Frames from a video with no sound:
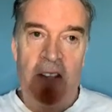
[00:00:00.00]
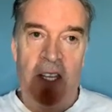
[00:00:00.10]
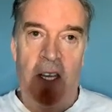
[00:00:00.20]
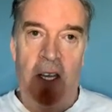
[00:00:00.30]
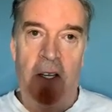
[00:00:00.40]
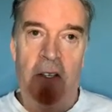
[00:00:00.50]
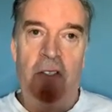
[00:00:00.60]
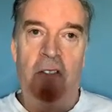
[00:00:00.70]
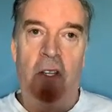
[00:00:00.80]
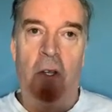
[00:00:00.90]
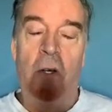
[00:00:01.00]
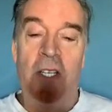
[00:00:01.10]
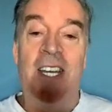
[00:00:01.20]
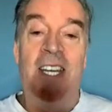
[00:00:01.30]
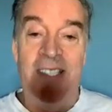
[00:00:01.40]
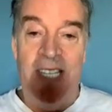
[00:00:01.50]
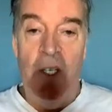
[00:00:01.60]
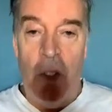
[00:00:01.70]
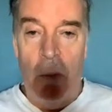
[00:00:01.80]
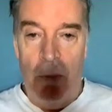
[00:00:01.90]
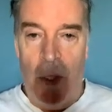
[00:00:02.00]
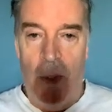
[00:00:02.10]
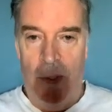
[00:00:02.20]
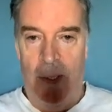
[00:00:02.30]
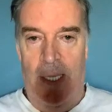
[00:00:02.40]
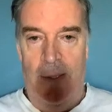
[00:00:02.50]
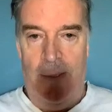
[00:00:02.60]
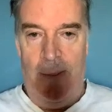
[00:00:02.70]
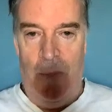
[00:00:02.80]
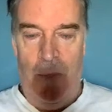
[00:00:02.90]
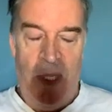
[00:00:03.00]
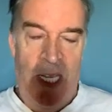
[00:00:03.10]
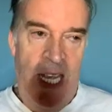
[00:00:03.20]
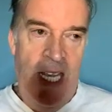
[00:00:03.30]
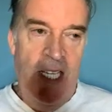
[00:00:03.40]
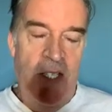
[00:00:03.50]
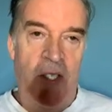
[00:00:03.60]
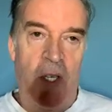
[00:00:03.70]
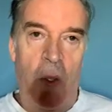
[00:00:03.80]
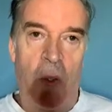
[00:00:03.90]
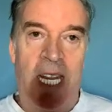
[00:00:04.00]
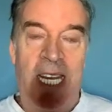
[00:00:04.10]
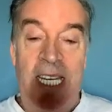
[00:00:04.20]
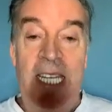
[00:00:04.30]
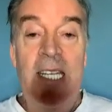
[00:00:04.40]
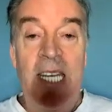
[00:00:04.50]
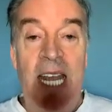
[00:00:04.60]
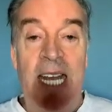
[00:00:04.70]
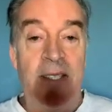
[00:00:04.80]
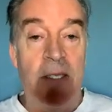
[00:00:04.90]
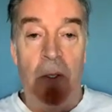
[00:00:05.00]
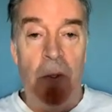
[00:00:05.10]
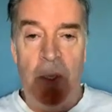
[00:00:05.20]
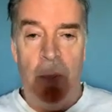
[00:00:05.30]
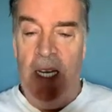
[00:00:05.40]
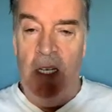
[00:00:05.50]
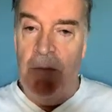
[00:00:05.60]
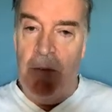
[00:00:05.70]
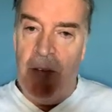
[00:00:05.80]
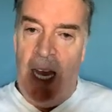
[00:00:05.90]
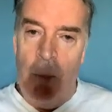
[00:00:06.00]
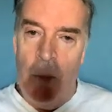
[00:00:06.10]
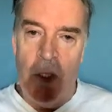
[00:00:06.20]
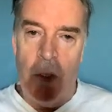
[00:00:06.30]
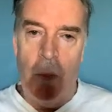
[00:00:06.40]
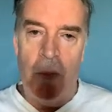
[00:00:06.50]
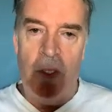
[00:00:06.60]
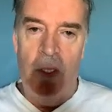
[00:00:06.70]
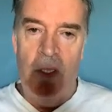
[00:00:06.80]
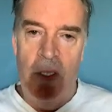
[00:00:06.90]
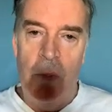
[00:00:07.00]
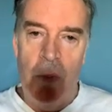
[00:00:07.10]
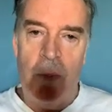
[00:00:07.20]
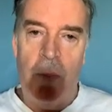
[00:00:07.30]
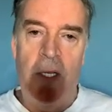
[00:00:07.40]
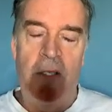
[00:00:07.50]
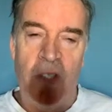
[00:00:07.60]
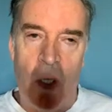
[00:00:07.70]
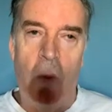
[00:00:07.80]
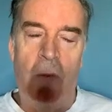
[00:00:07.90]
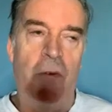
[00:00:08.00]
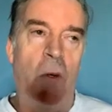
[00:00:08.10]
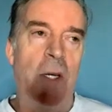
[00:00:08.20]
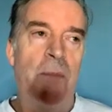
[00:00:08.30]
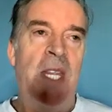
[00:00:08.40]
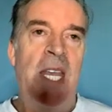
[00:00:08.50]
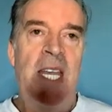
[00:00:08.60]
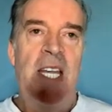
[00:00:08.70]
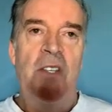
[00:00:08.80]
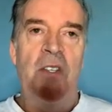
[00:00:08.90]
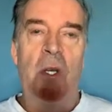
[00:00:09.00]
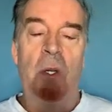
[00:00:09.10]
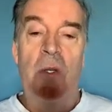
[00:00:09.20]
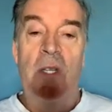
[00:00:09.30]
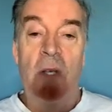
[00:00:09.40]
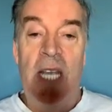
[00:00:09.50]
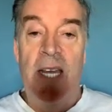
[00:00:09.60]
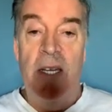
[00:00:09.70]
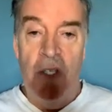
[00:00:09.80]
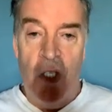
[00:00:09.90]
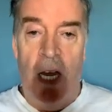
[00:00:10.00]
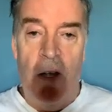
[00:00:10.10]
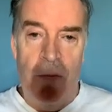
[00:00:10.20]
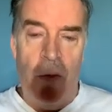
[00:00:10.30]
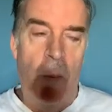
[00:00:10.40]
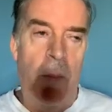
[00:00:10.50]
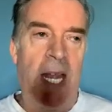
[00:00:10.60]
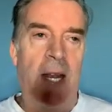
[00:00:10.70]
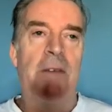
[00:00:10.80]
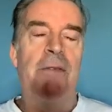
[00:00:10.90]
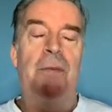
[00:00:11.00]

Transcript: the securitization process. So they need the asset irrespective of how much it was sold for. So you get a sheriff or a bailiff,